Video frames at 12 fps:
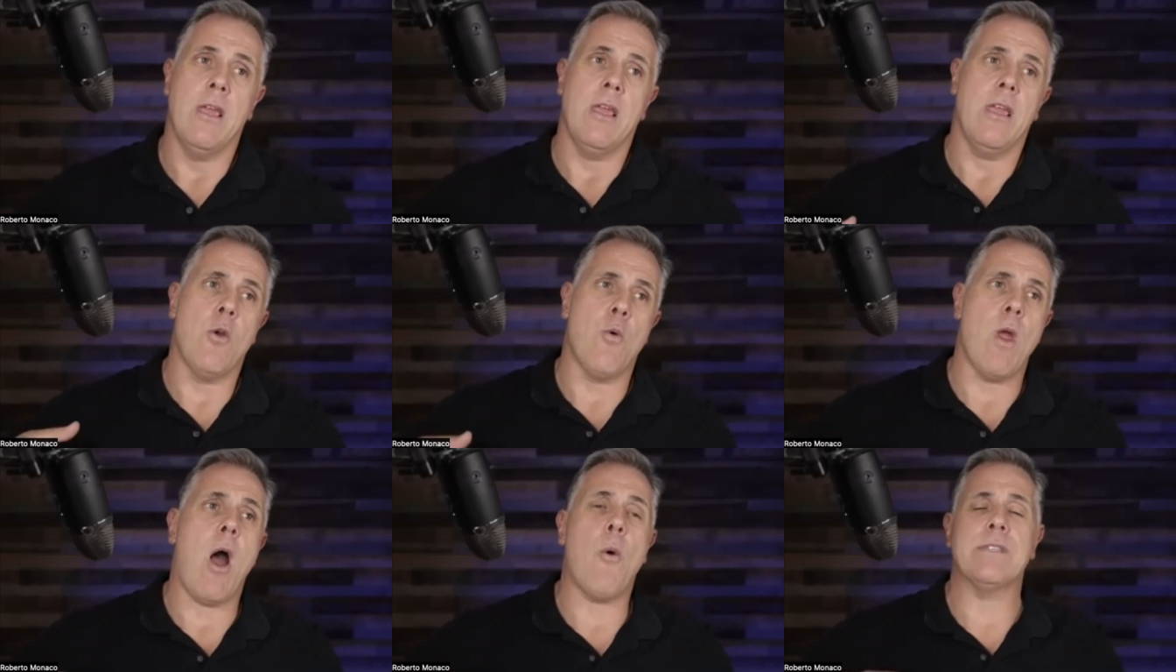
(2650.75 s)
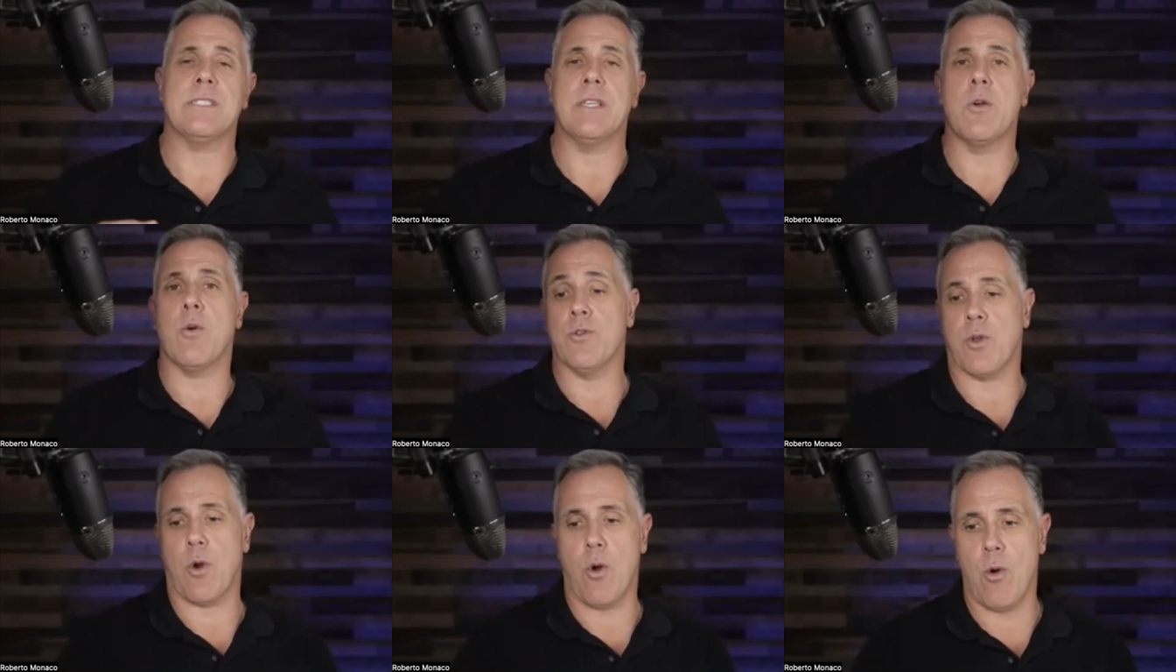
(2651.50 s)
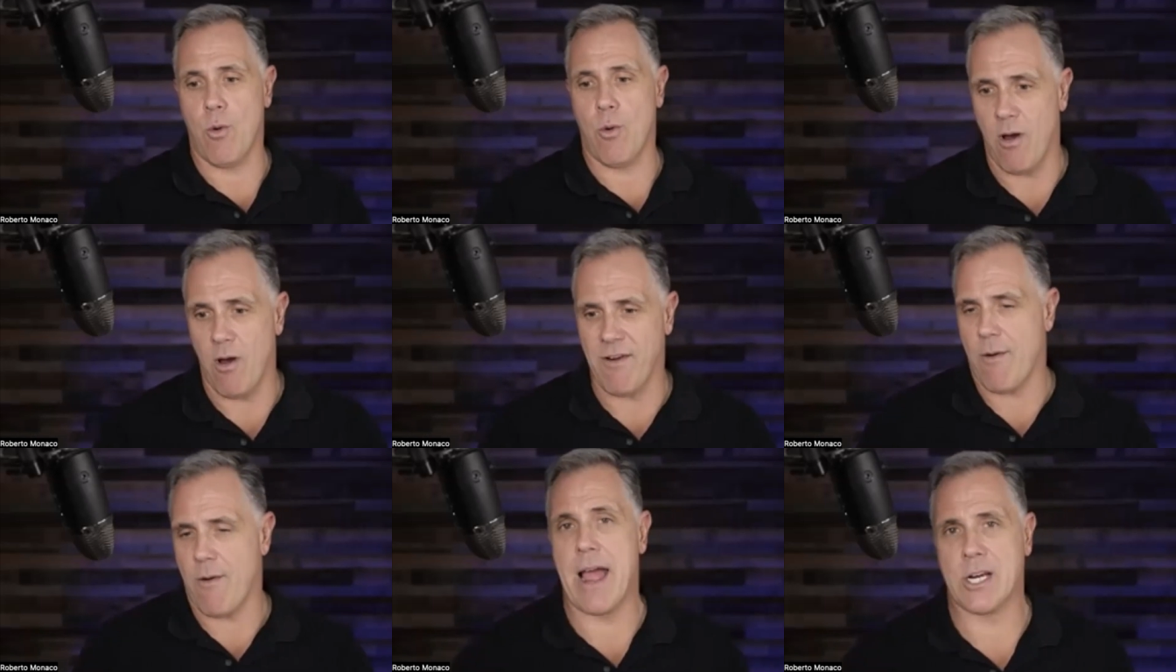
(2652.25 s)
You are always in control of
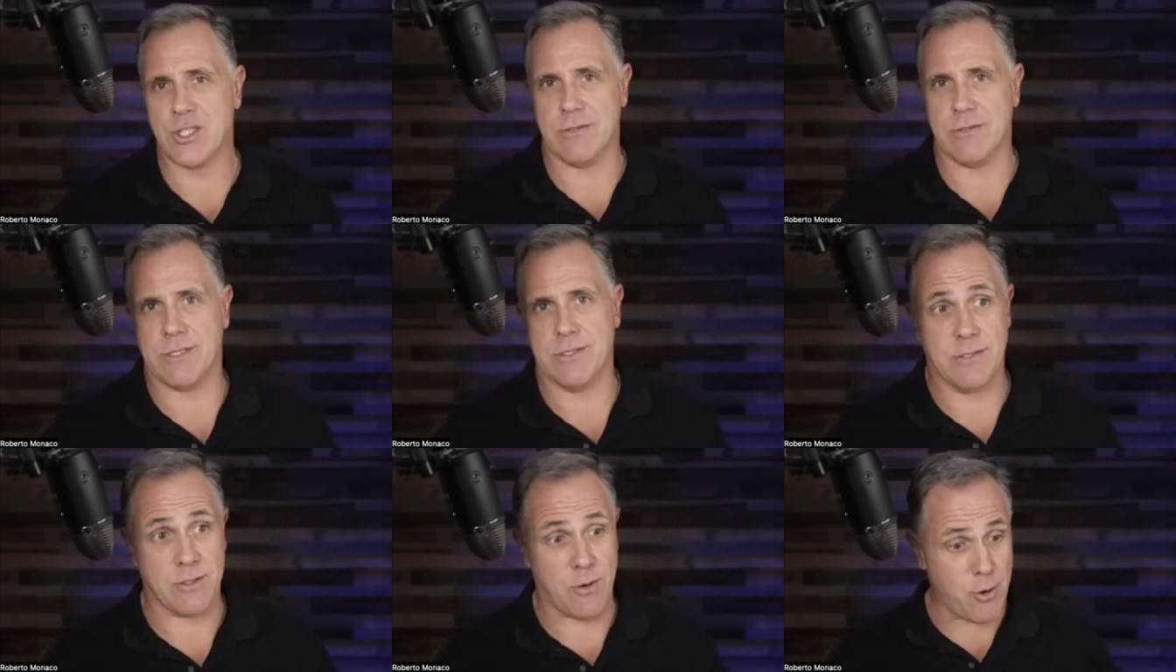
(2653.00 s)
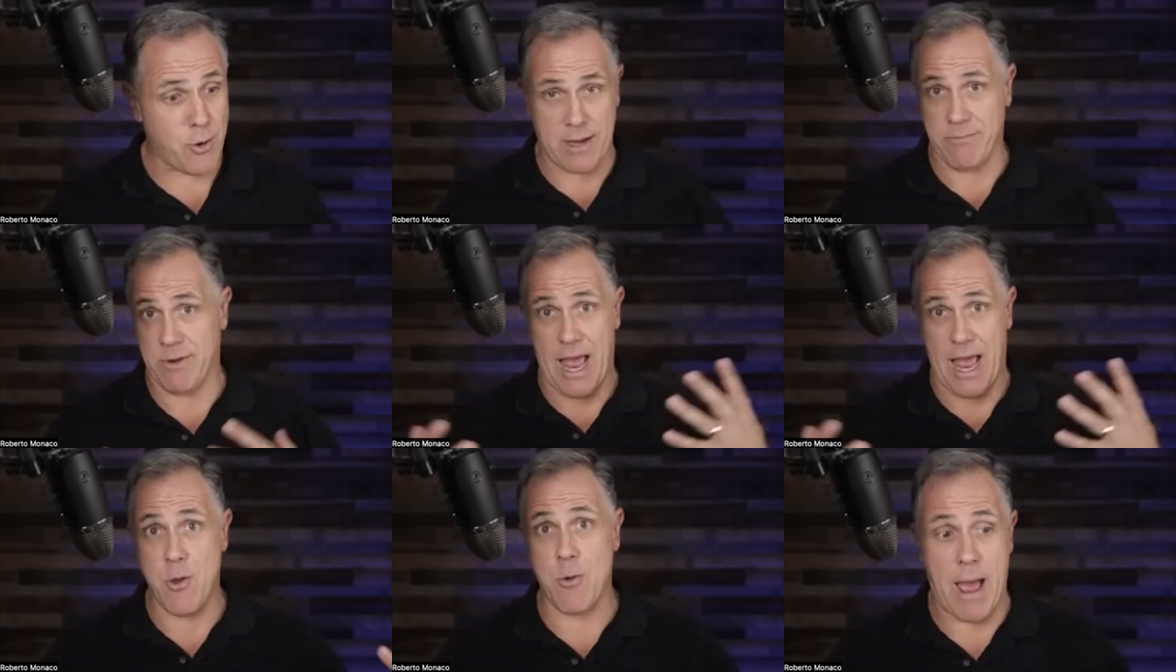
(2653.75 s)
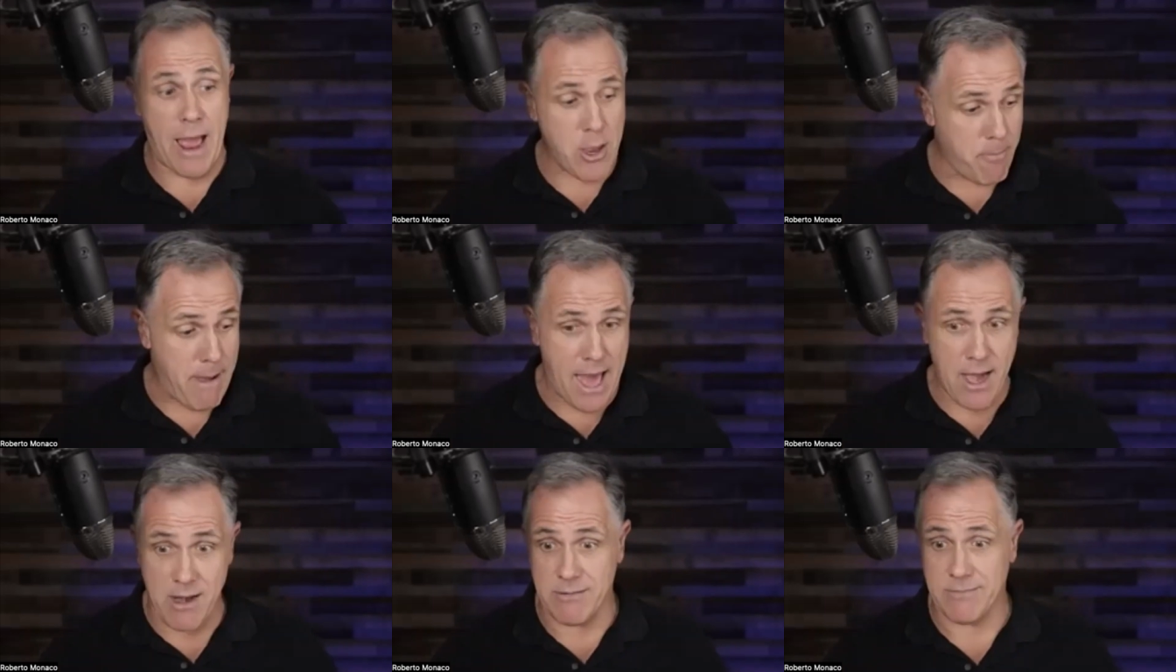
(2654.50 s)
our actions. So you yes. can are you are you
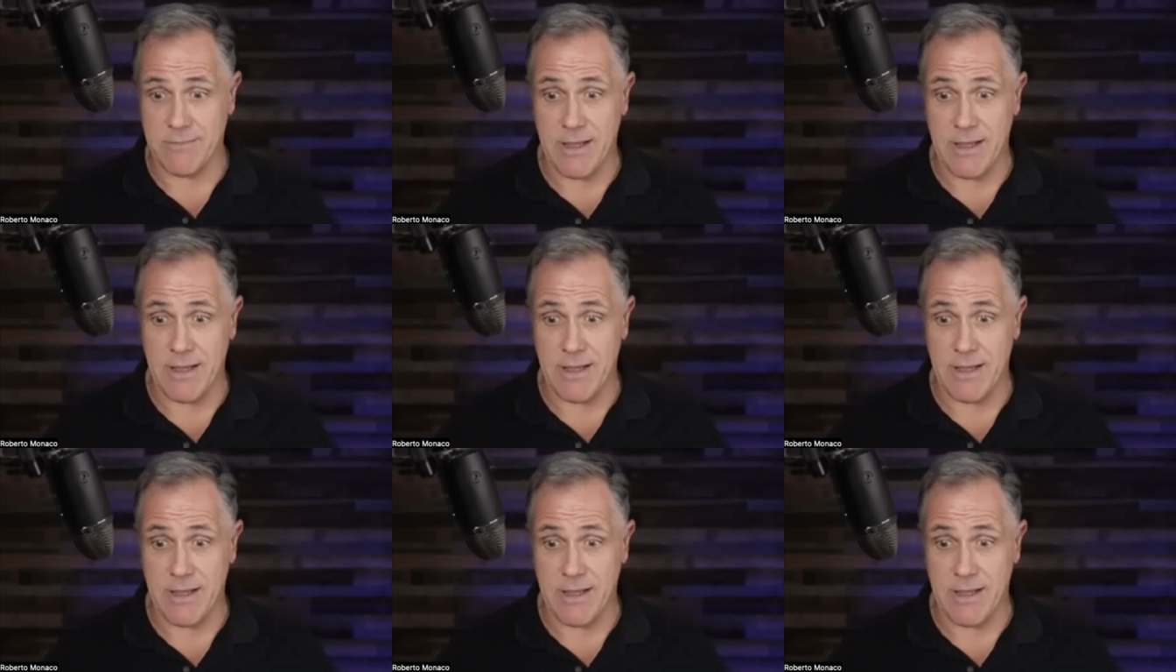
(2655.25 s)
better?